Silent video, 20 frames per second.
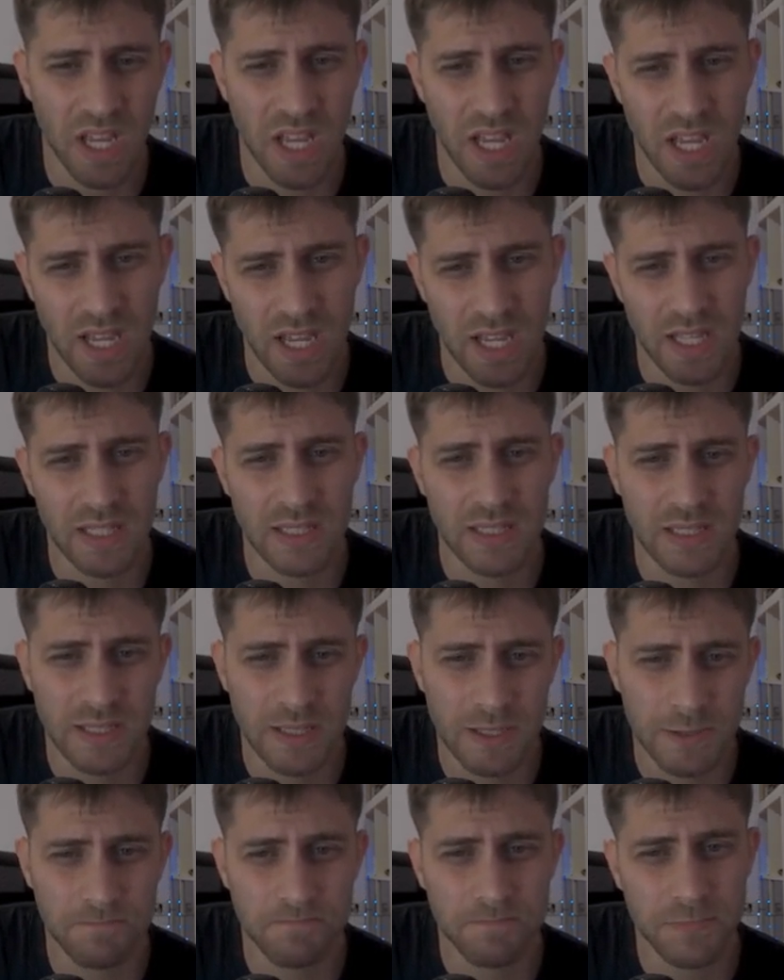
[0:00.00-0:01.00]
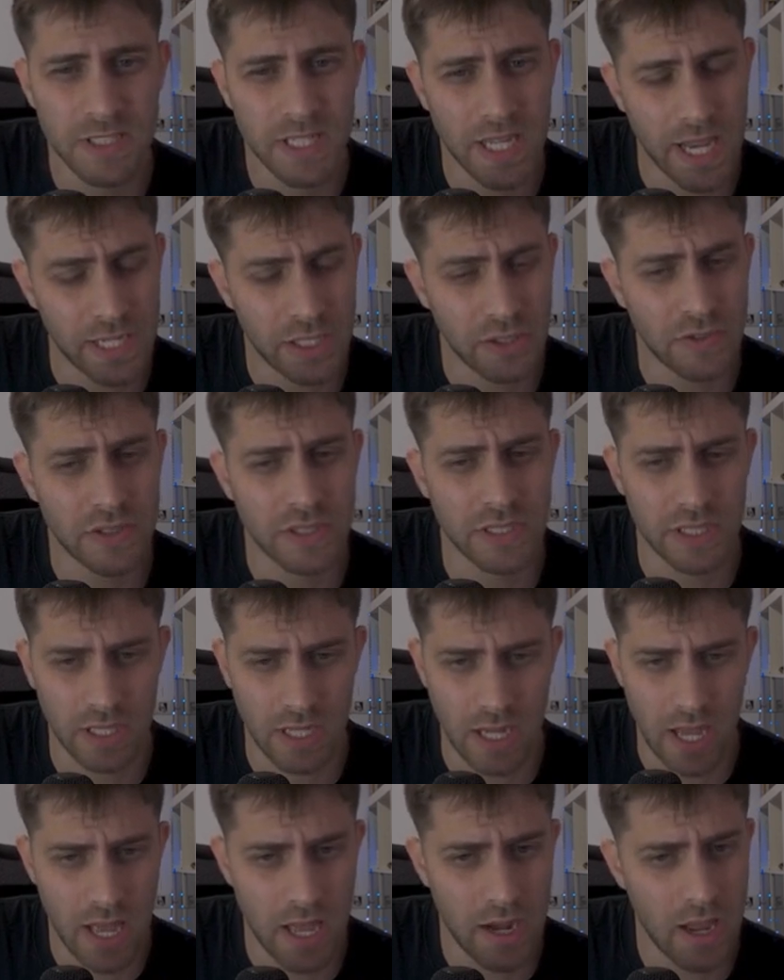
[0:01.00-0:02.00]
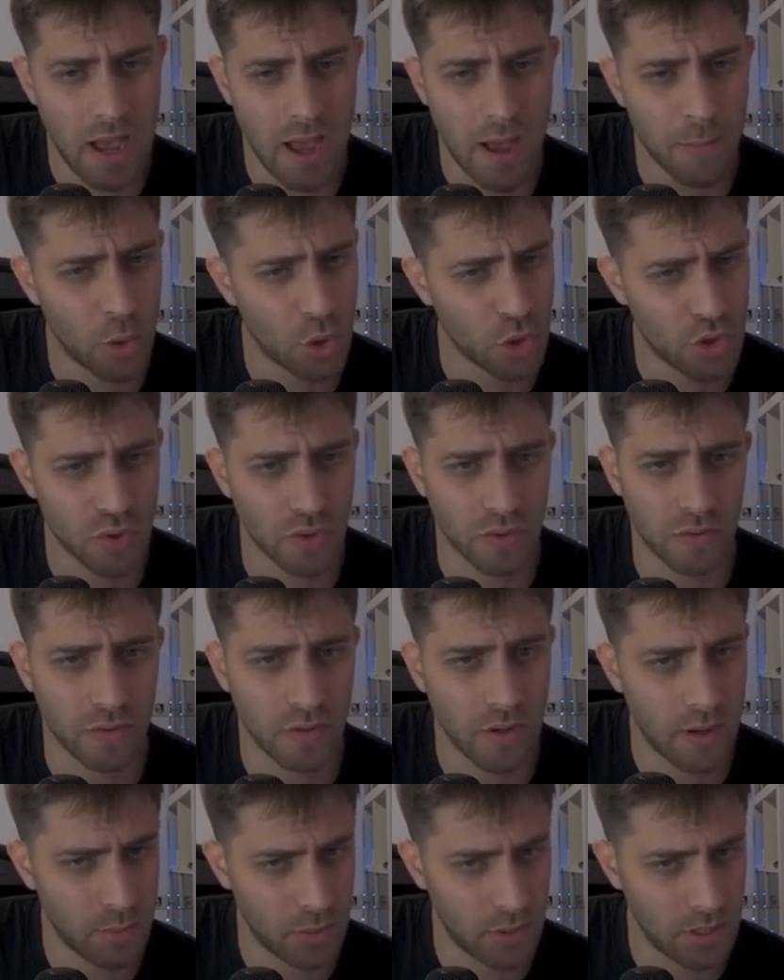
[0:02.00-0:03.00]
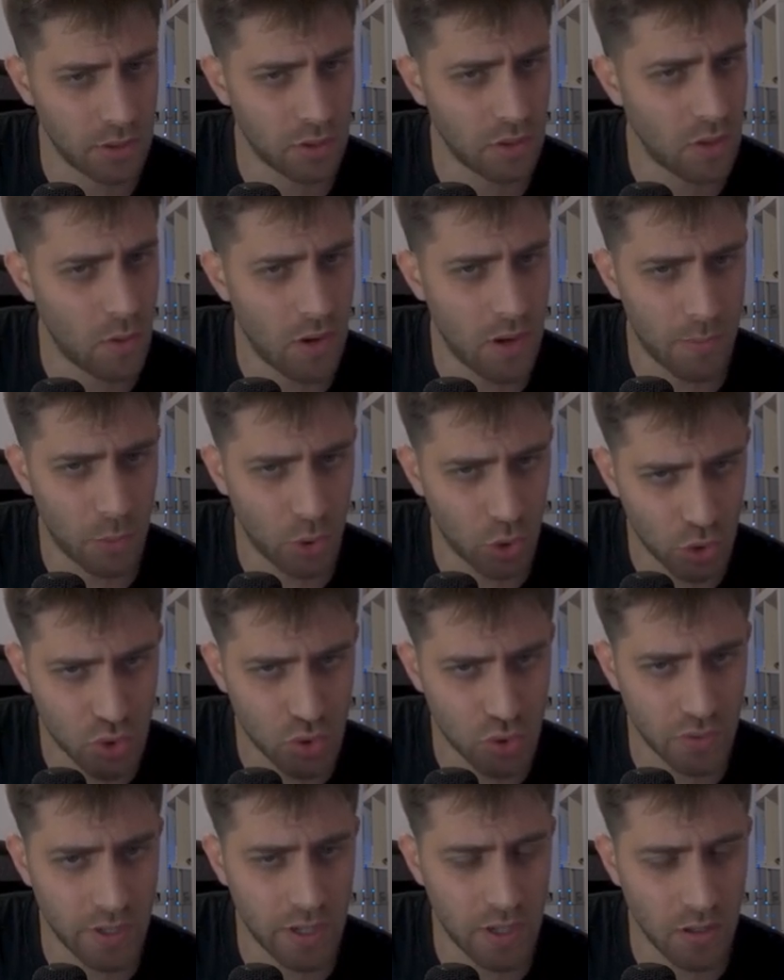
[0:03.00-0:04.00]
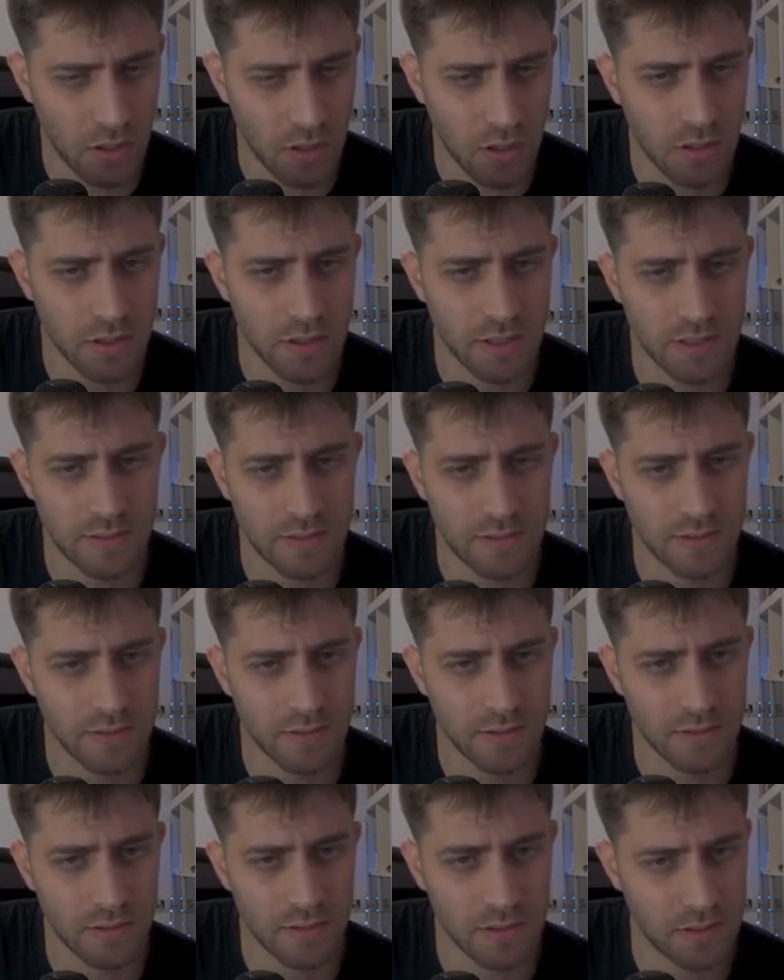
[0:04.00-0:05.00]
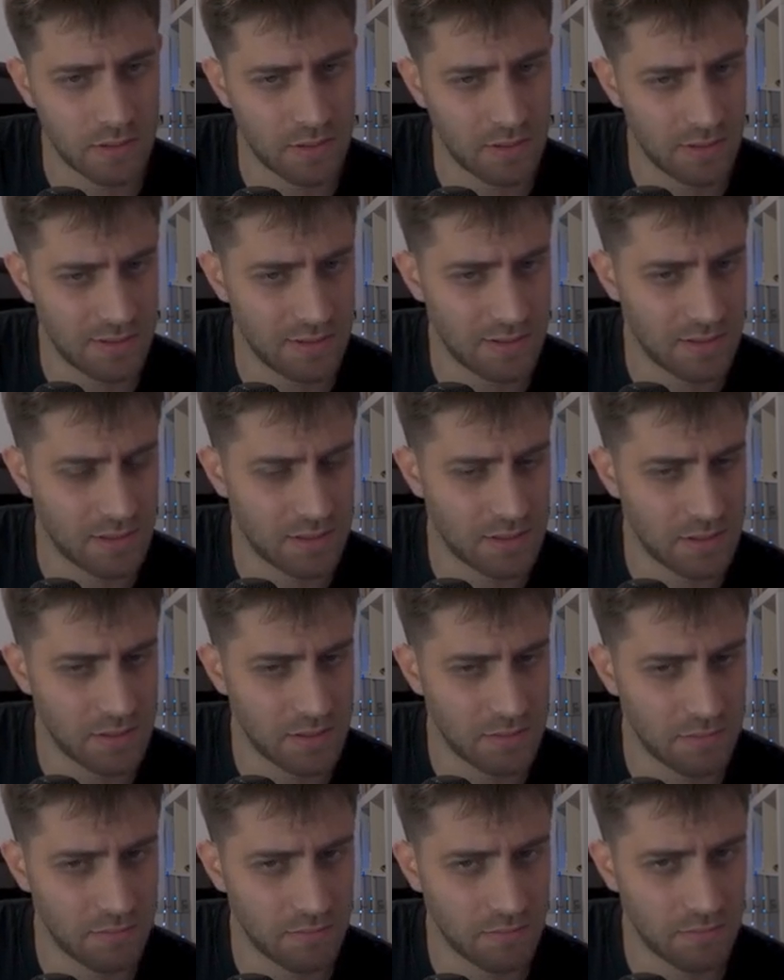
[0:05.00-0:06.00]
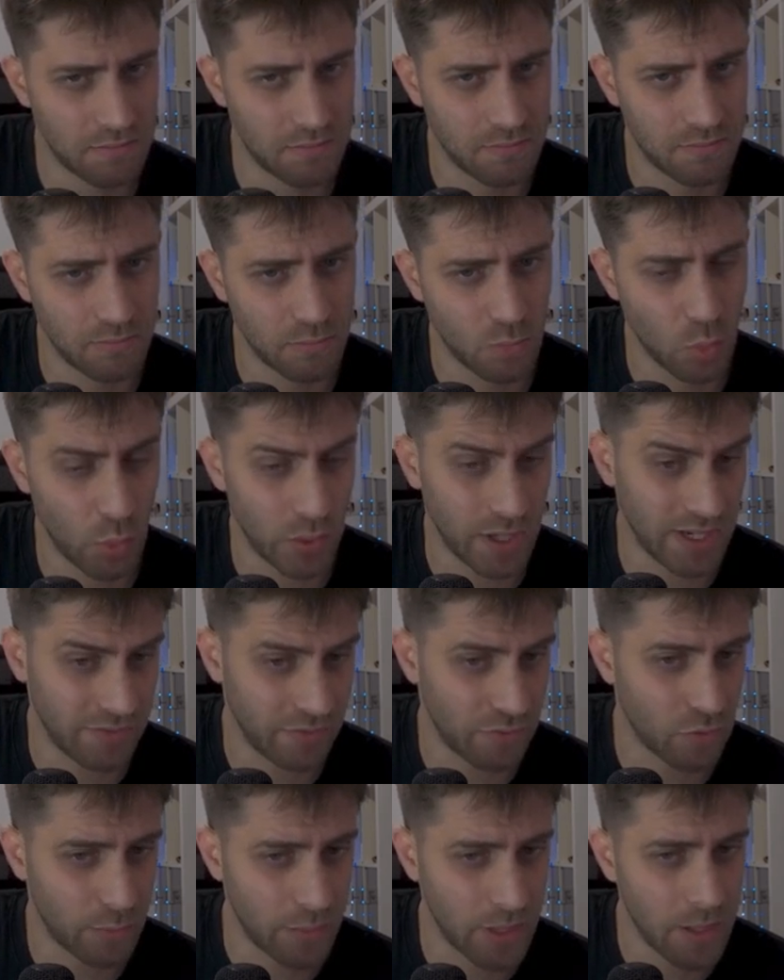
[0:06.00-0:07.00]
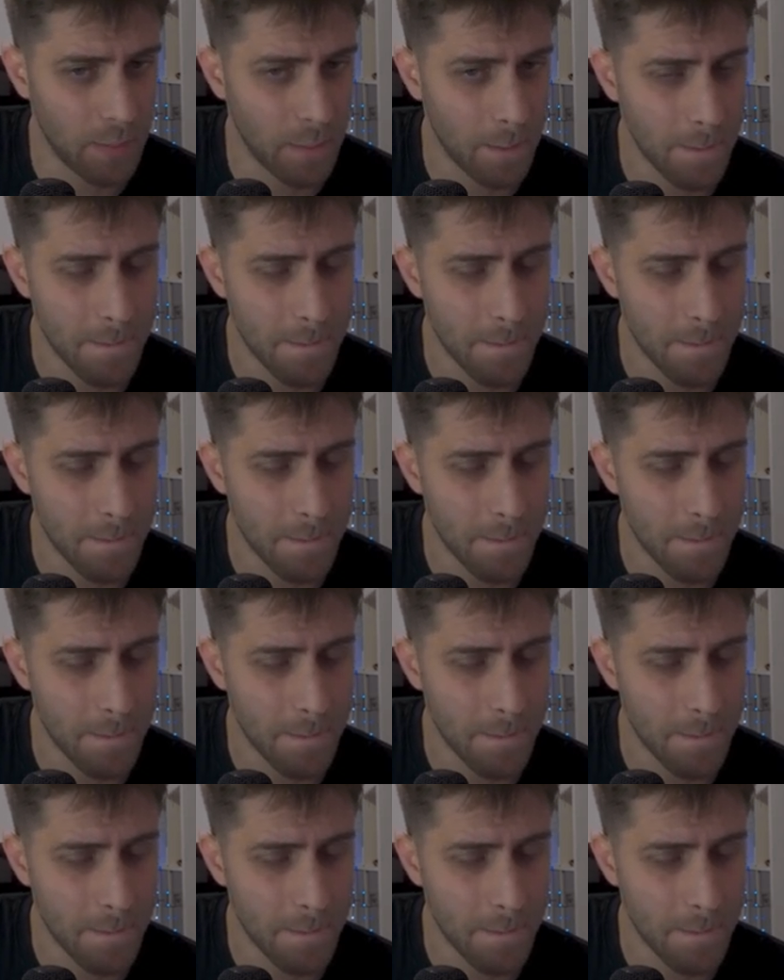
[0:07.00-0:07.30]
And yeah, interesting. I'm not sure. I'm not sure at all that it's winning for me.